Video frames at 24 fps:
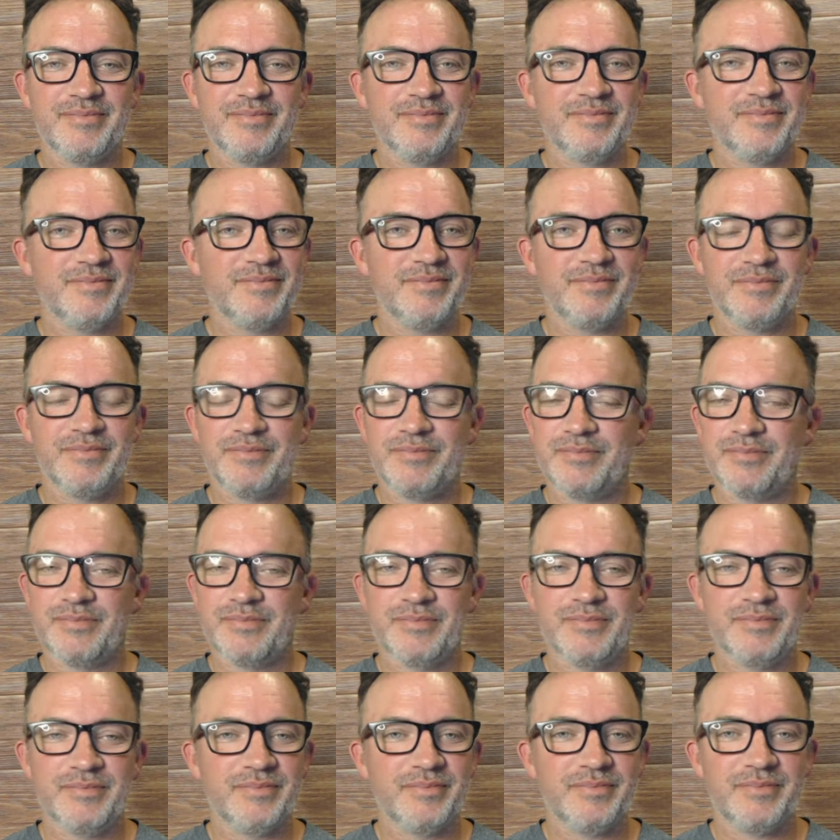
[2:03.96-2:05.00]

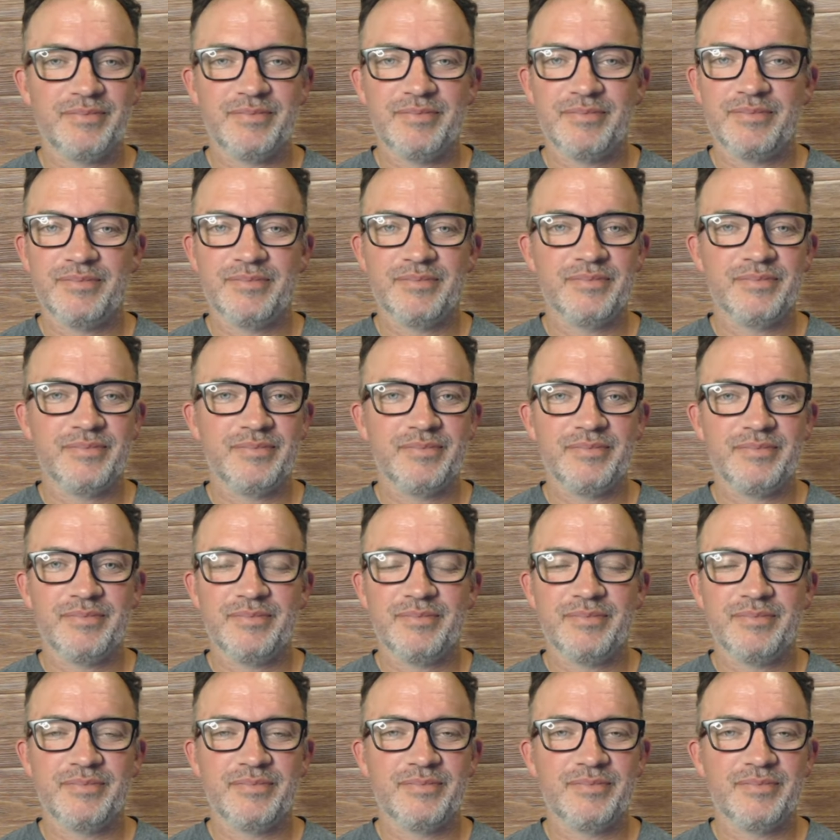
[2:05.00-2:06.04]

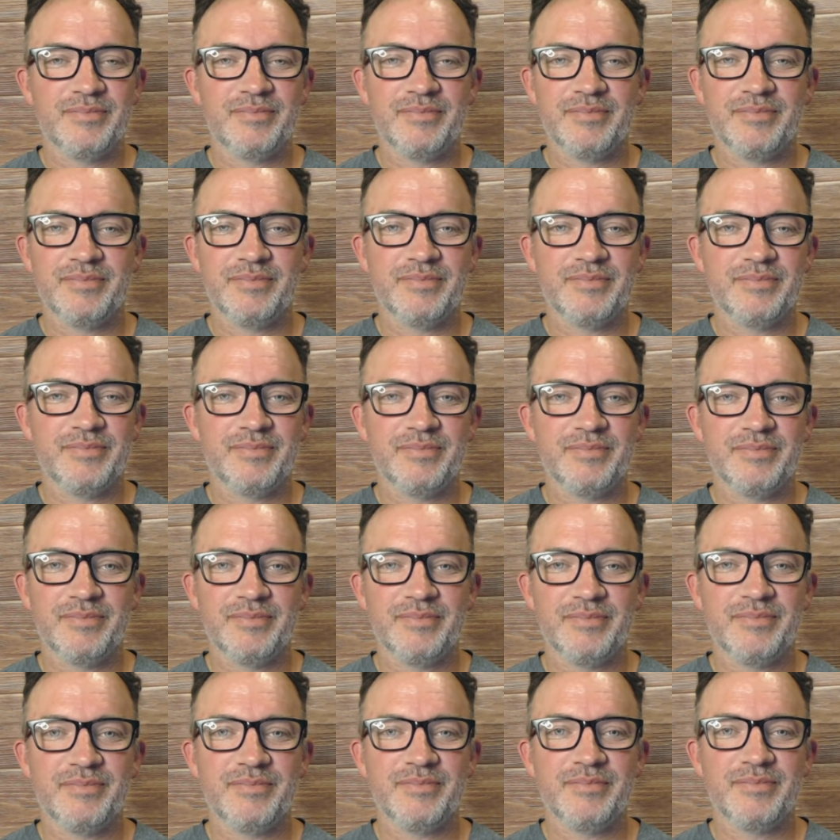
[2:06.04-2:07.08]

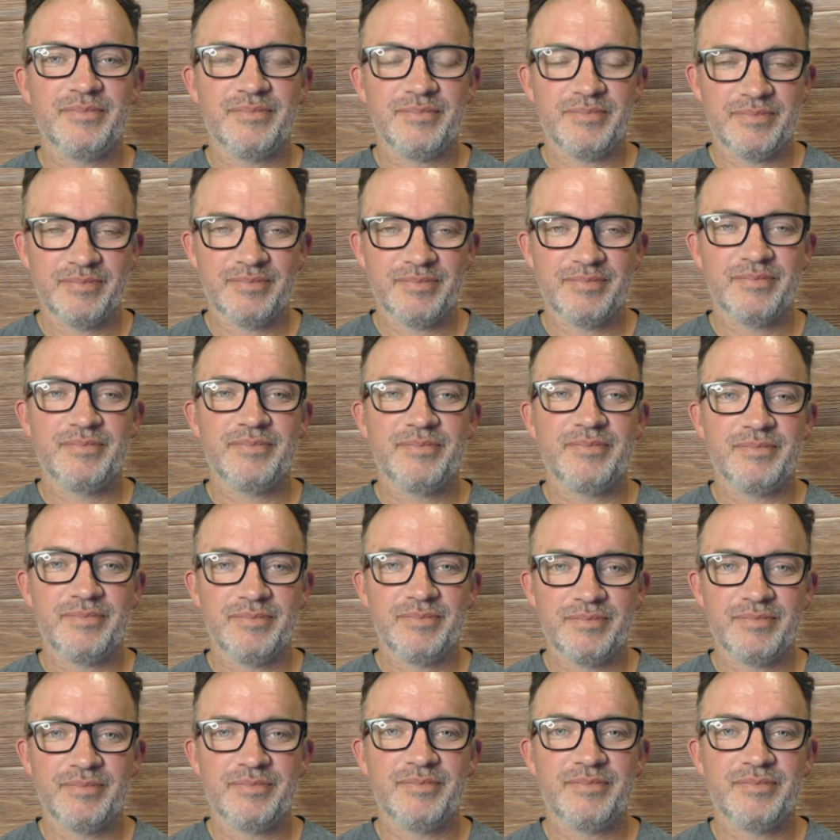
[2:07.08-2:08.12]

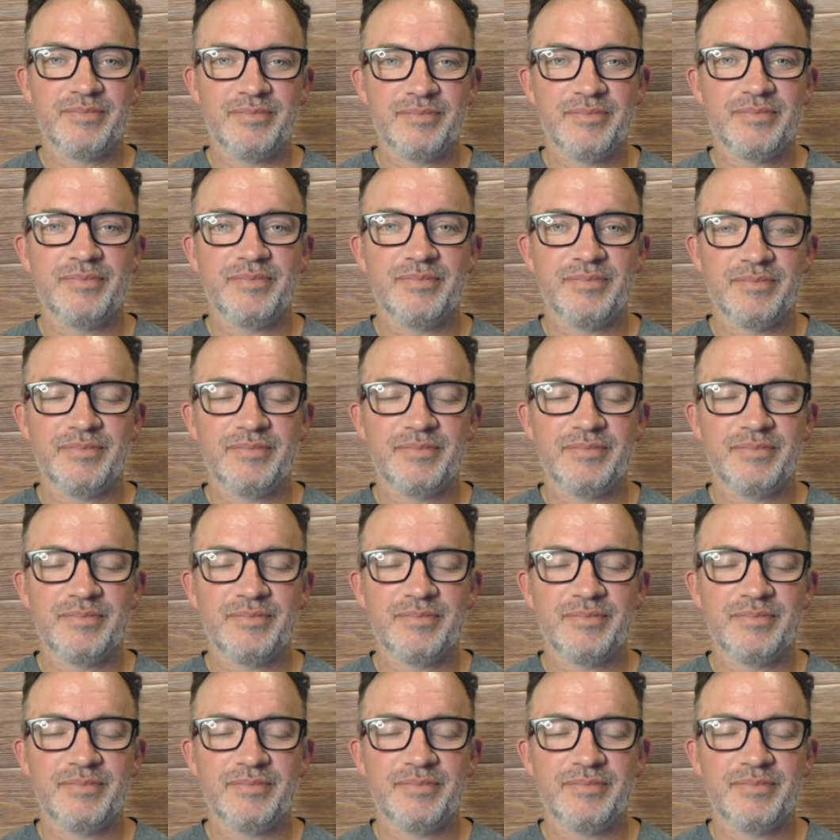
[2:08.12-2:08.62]
[no speech]